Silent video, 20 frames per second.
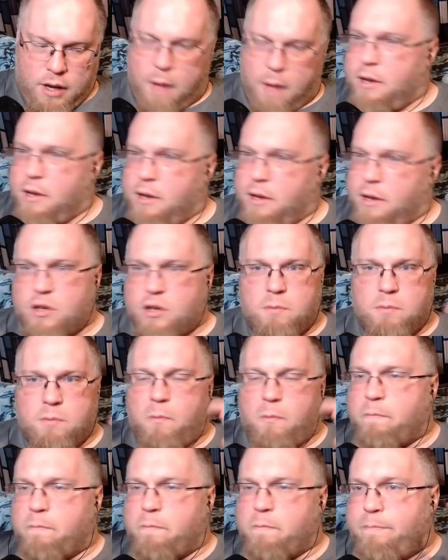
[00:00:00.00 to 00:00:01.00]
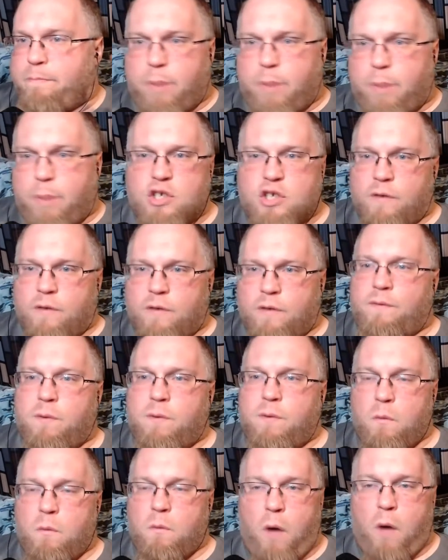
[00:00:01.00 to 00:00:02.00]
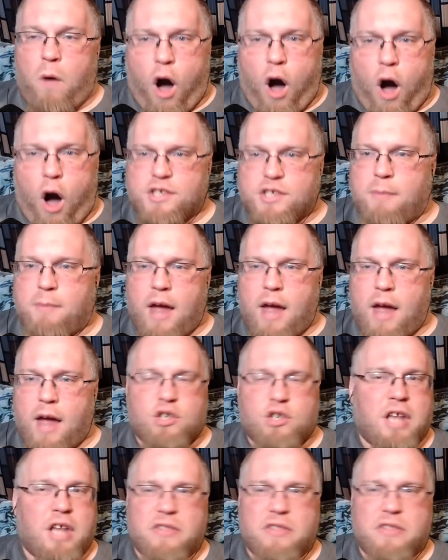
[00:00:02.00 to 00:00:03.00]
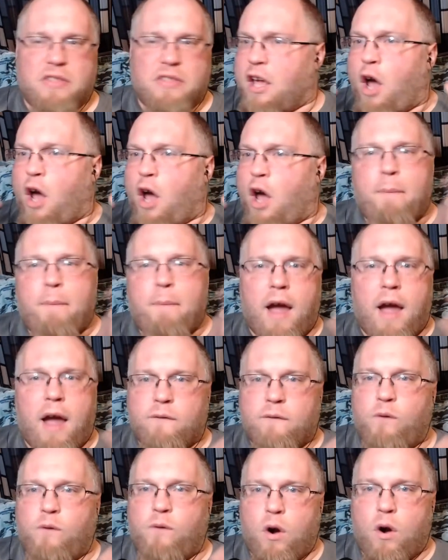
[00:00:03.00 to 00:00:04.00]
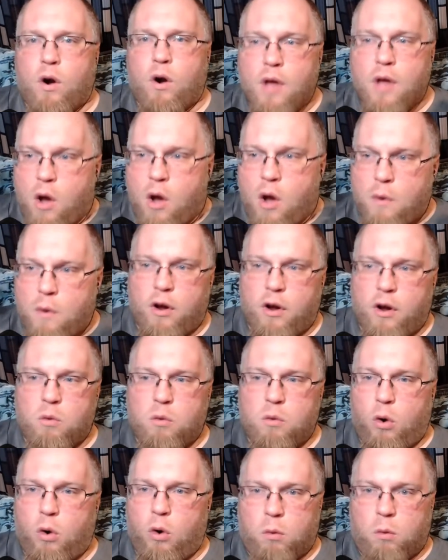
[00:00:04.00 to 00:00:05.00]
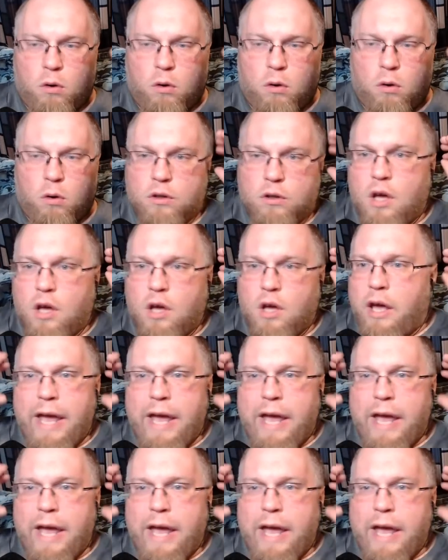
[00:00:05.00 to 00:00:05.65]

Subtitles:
I mean, there's a bunch of awesome action that they cut back and forth when they're in Warworld.